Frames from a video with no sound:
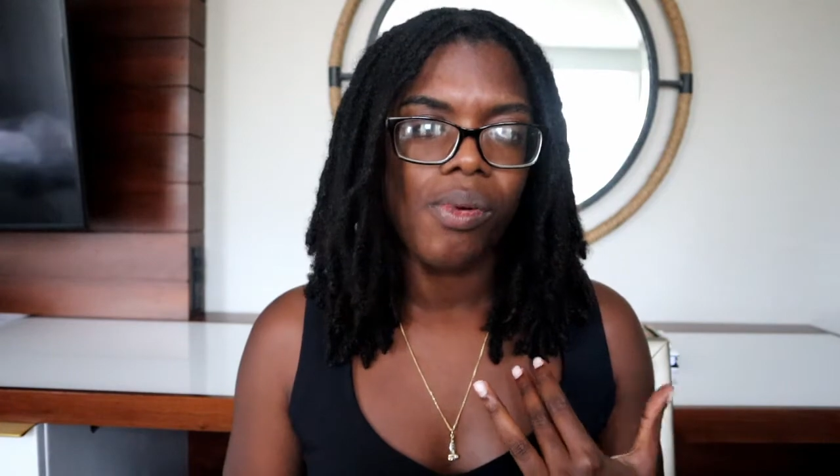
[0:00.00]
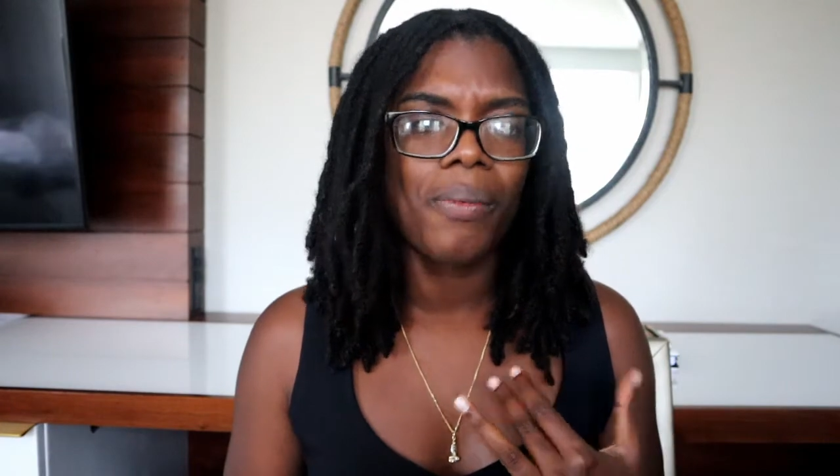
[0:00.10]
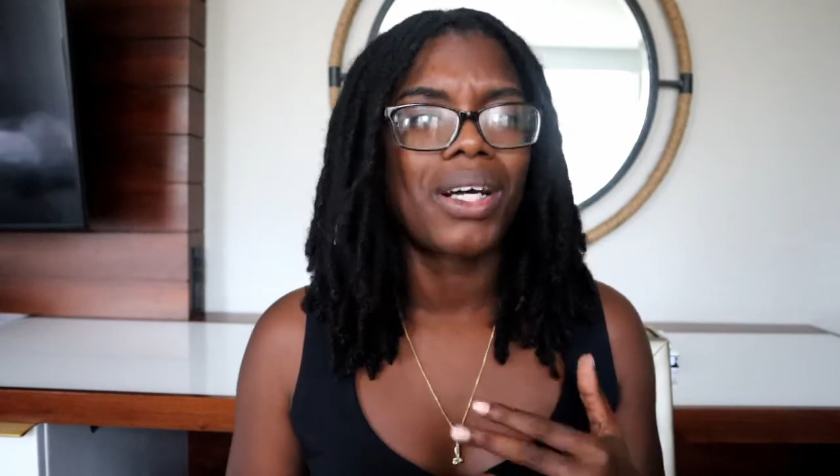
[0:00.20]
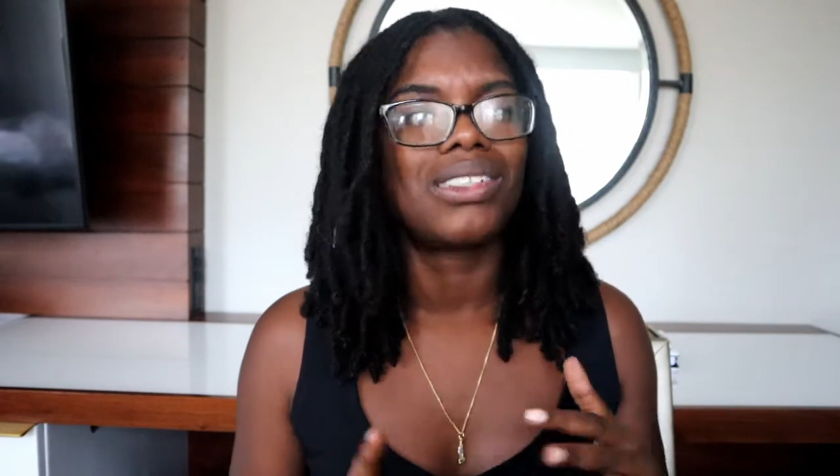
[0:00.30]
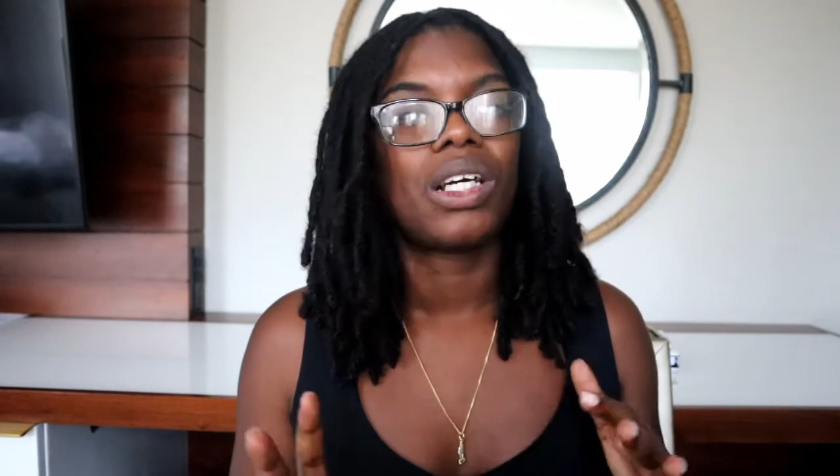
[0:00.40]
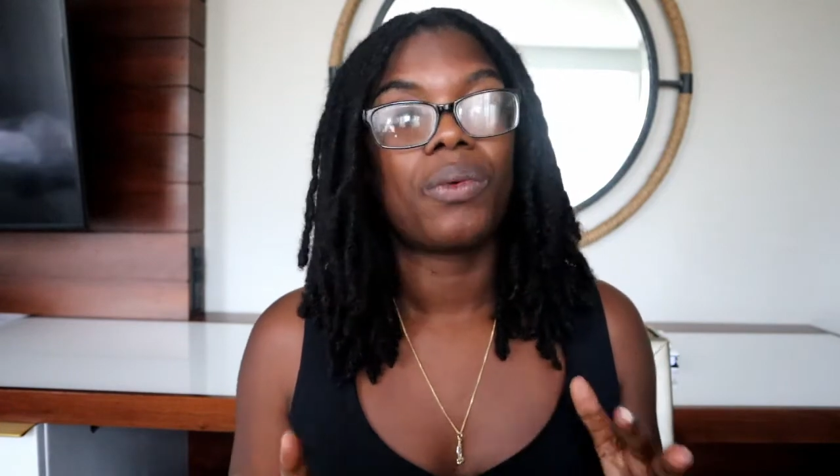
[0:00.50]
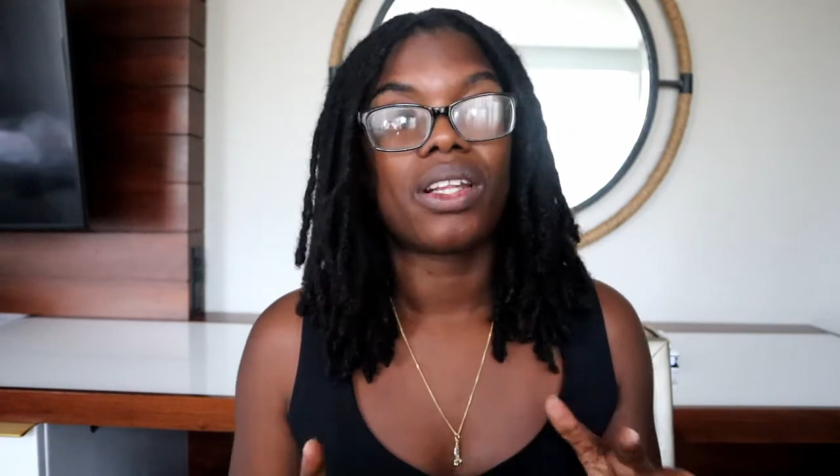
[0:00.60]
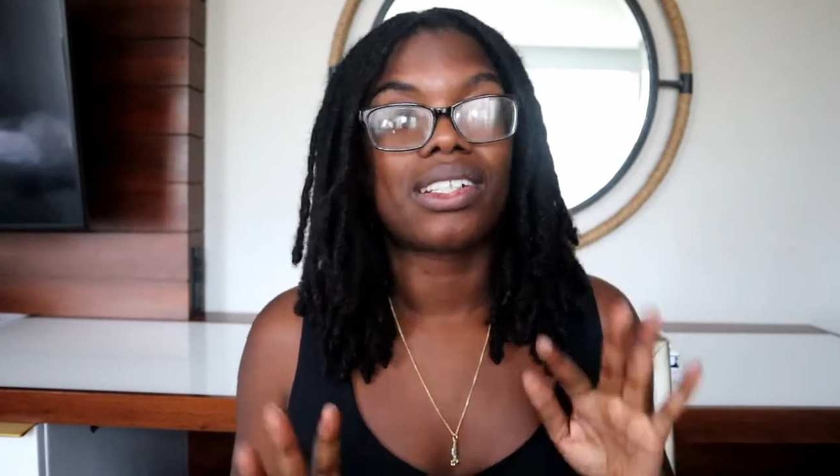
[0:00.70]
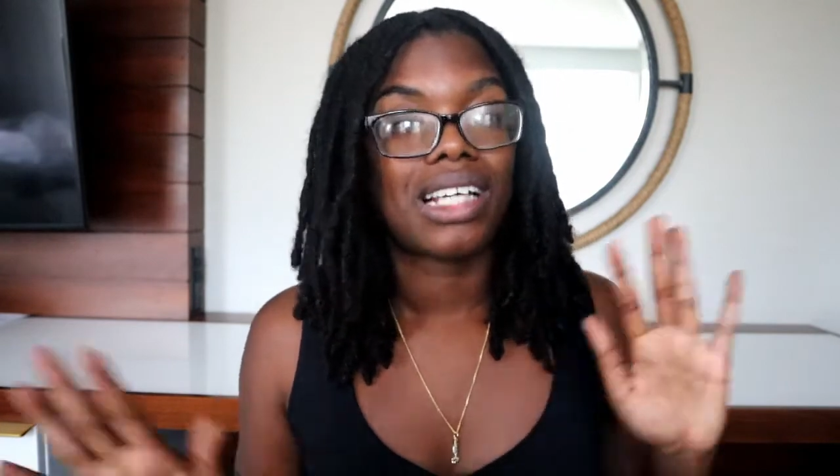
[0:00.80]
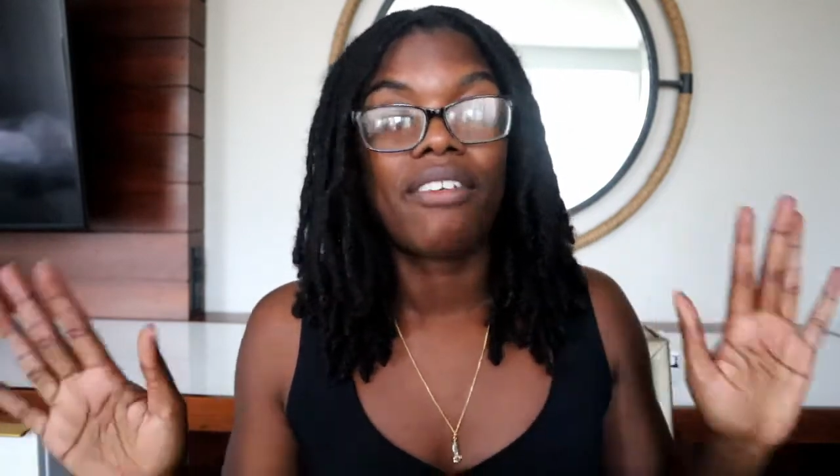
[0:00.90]
not gonna say
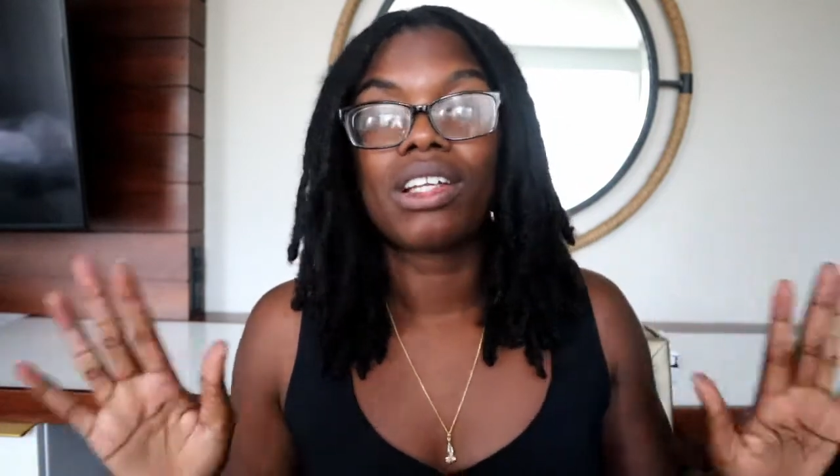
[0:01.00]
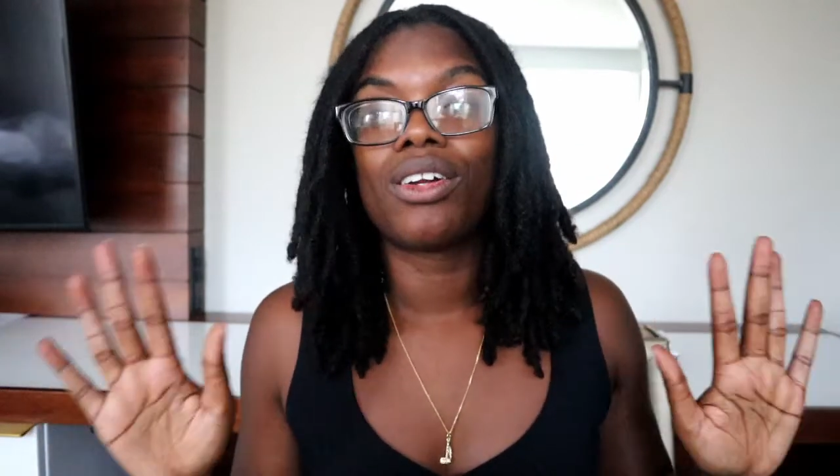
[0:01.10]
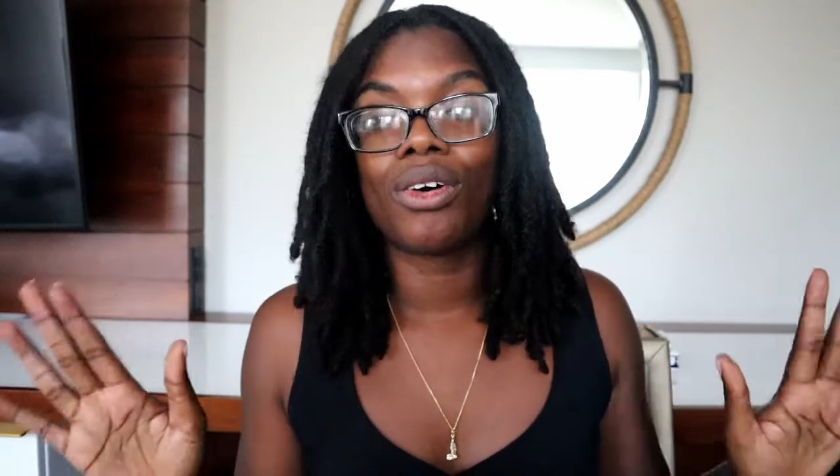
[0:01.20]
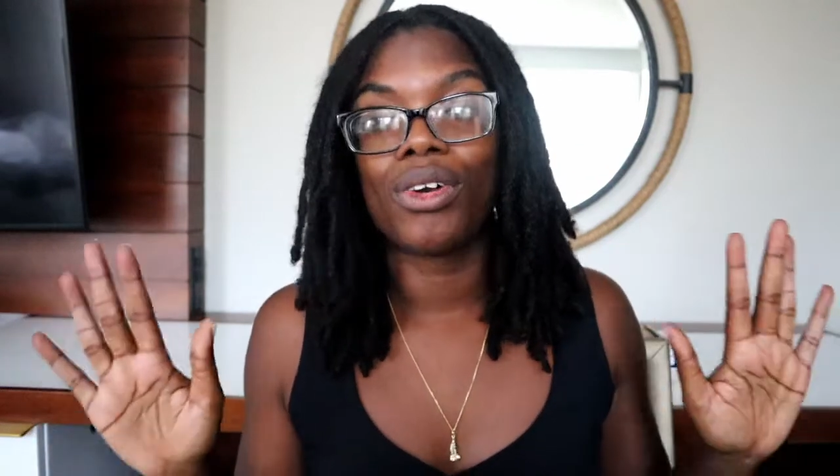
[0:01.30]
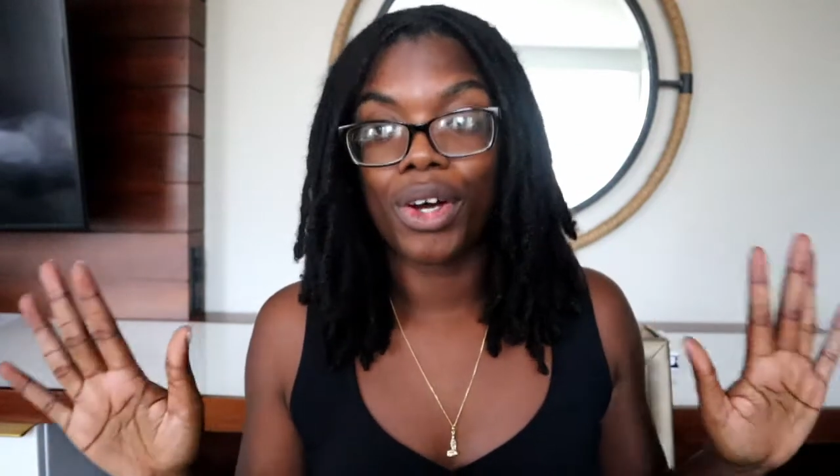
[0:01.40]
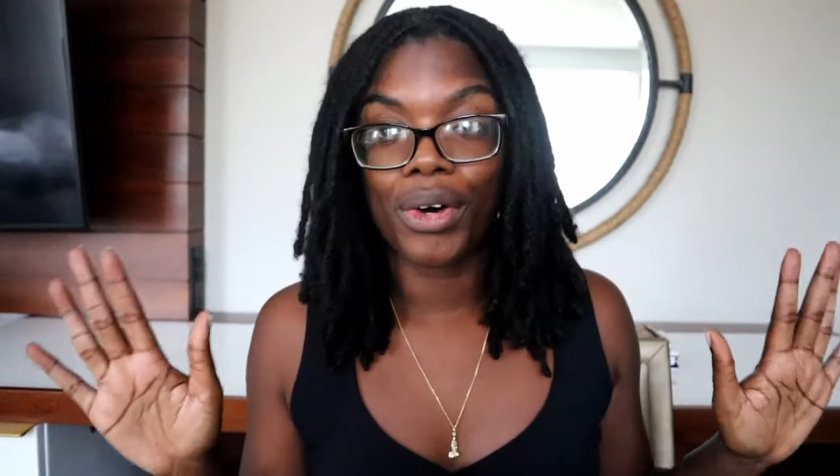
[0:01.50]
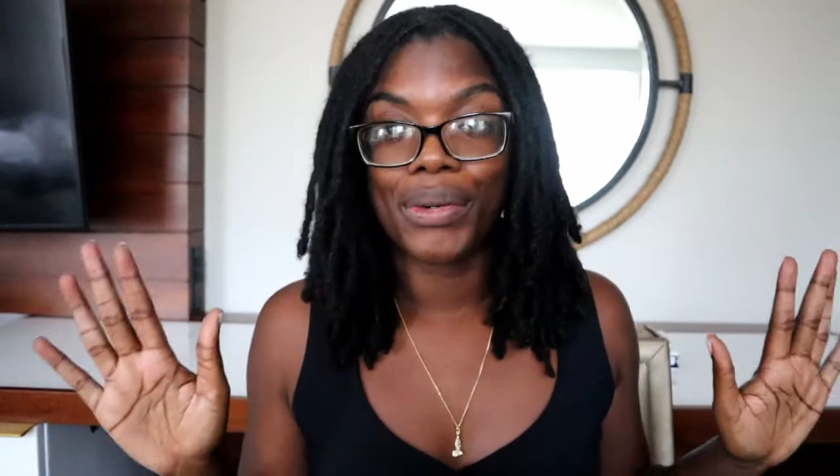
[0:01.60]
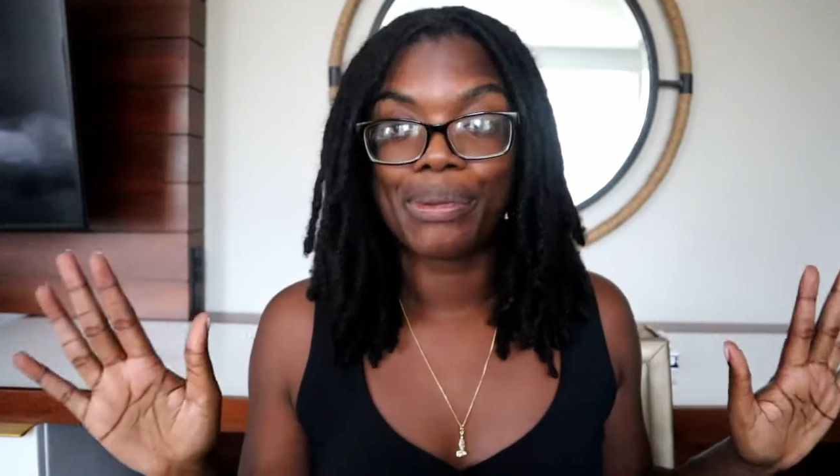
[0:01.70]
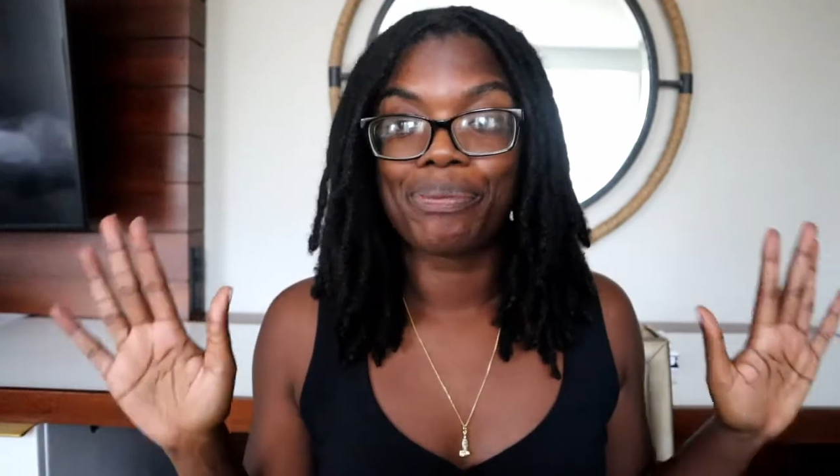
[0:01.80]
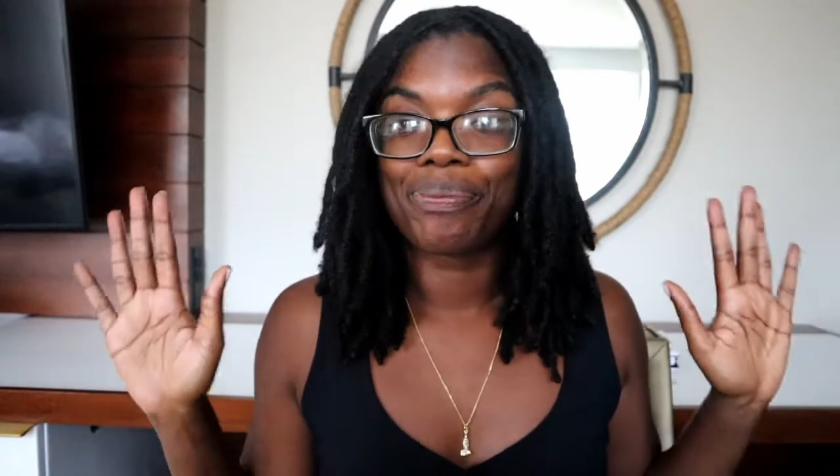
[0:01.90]
whether, because I really don't
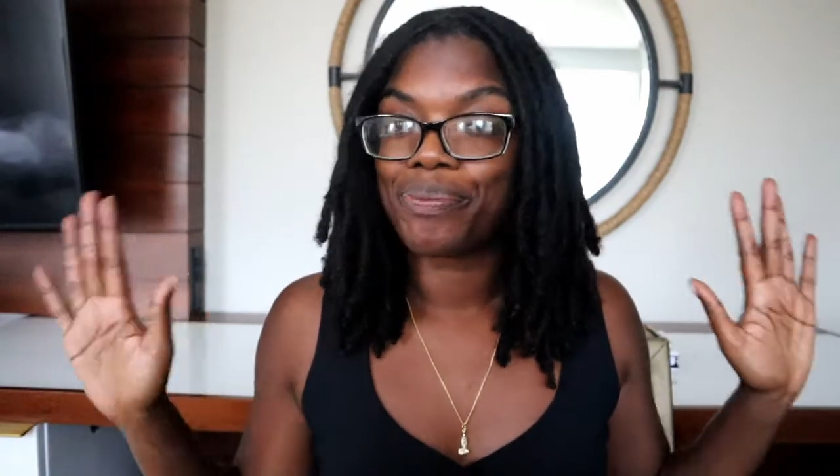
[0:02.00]
know